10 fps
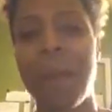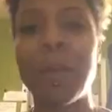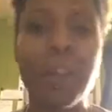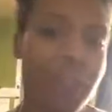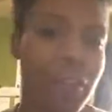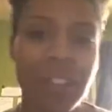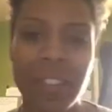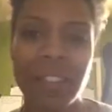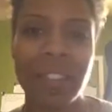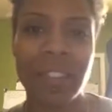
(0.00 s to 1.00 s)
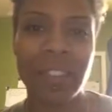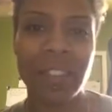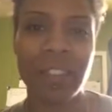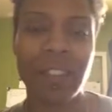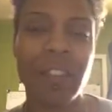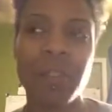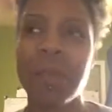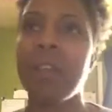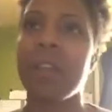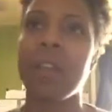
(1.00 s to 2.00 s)
I'm looking forward to this. This will
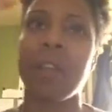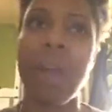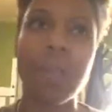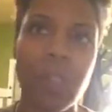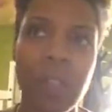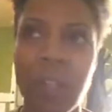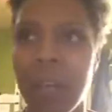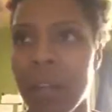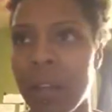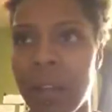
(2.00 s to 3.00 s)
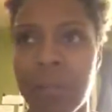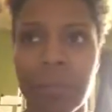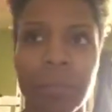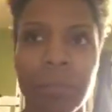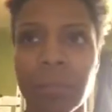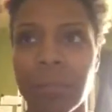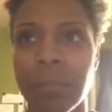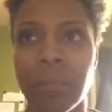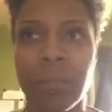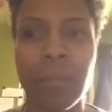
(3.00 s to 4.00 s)
be good. I'm gonna treat it like a
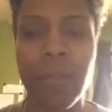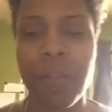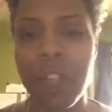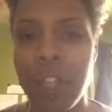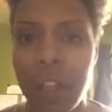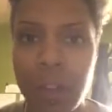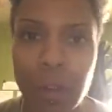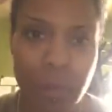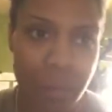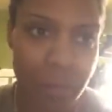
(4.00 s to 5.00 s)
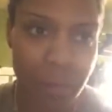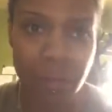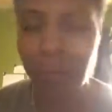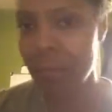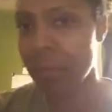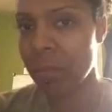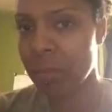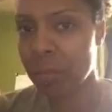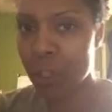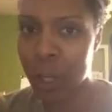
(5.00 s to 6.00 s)
video
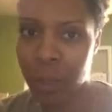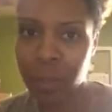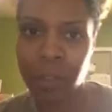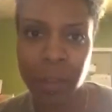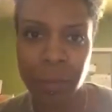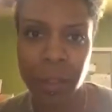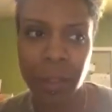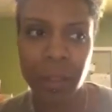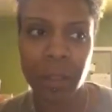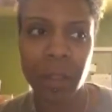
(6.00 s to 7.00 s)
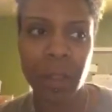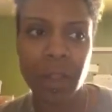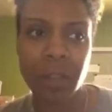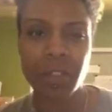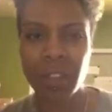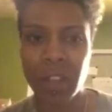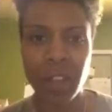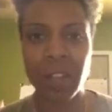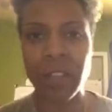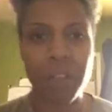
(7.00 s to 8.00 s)
journal or something so that
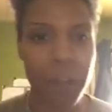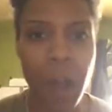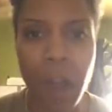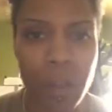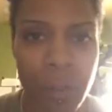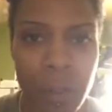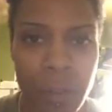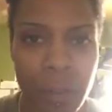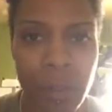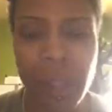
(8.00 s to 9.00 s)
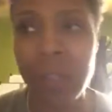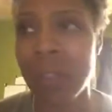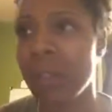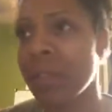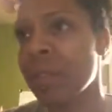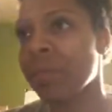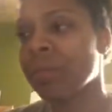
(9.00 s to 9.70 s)
it doesn't feel awkward, because